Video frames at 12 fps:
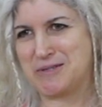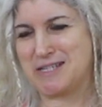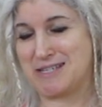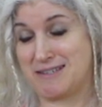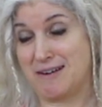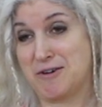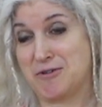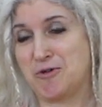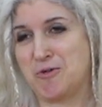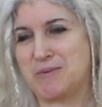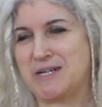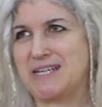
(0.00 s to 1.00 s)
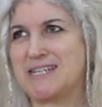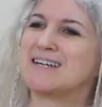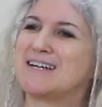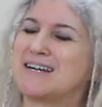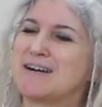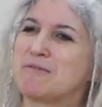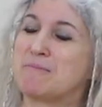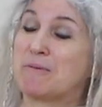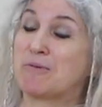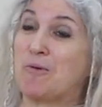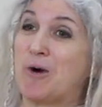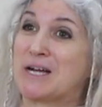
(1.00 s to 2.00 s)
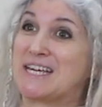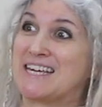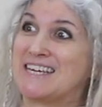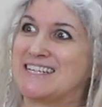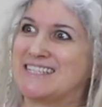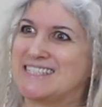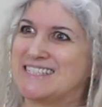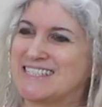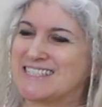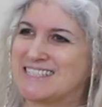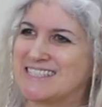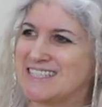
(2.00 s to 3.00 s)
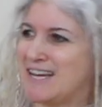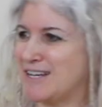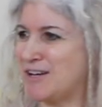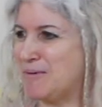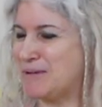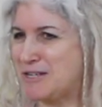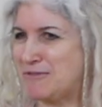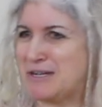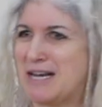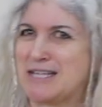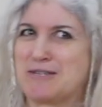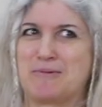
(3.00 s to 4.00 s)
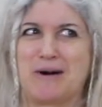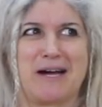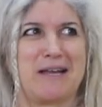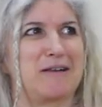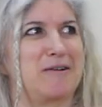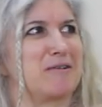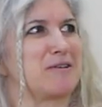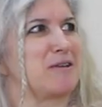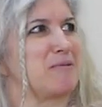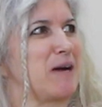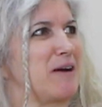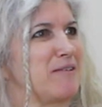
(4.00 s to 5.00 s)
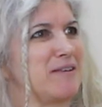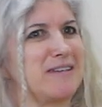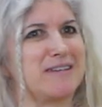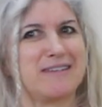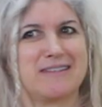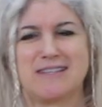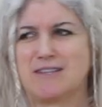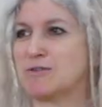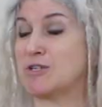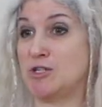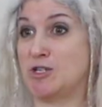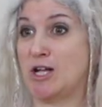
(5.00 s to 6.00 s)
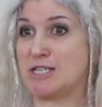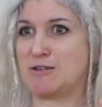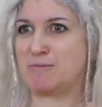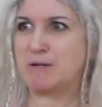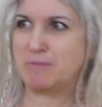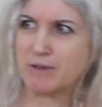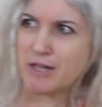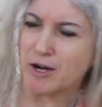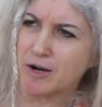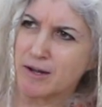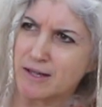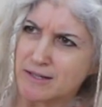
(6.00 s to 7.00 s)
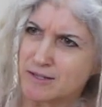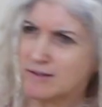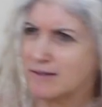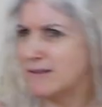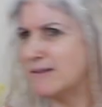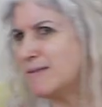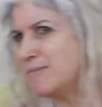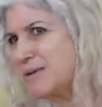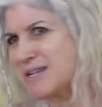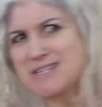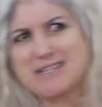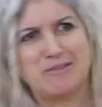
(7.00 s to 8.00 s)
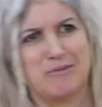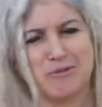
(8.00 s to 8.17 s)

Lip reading: this art opening. I remember walking in, got myself a glass of wine and looked around. There's lots of people there, but I still